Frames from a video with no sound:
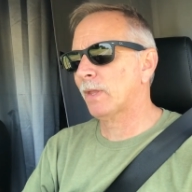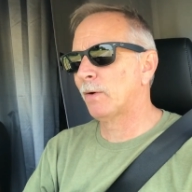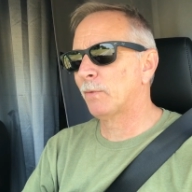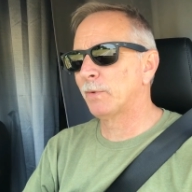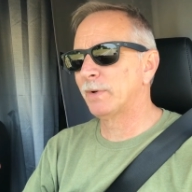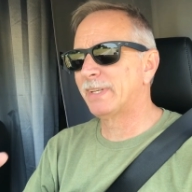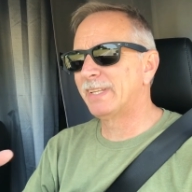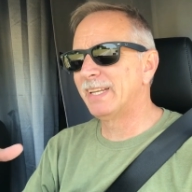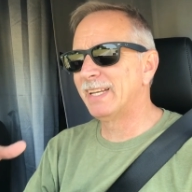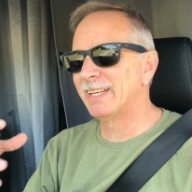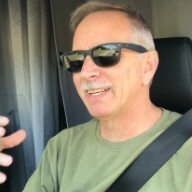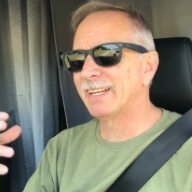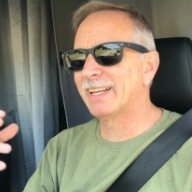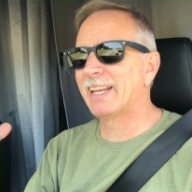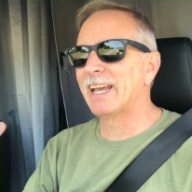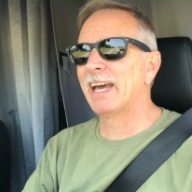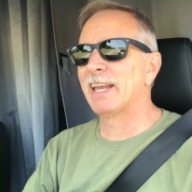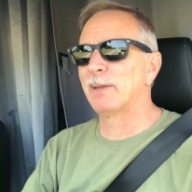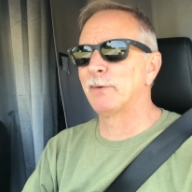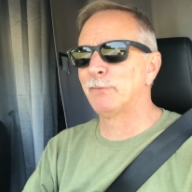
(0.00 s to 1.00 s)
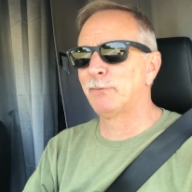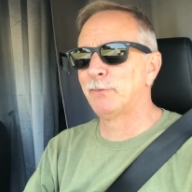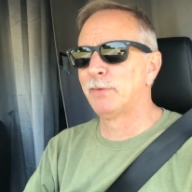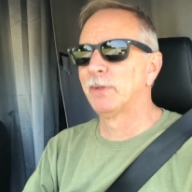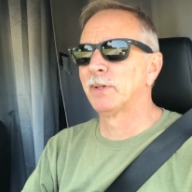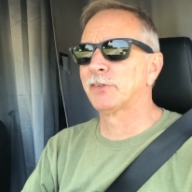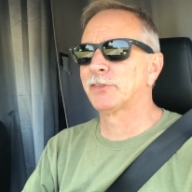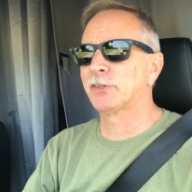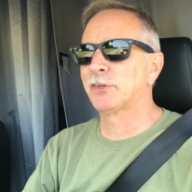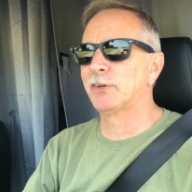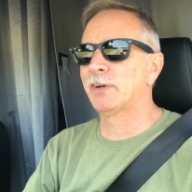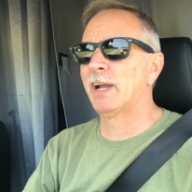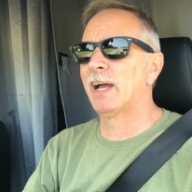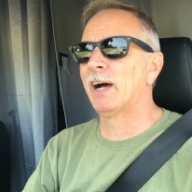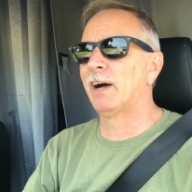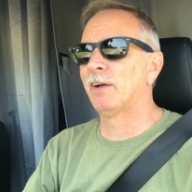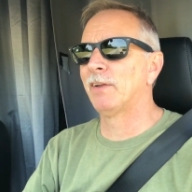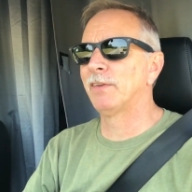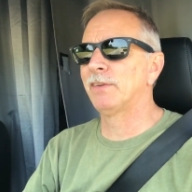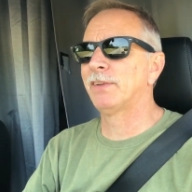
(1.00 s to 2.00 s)
we tend to kind of filter
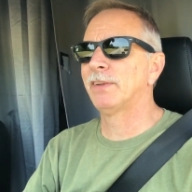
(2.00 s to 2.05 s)
out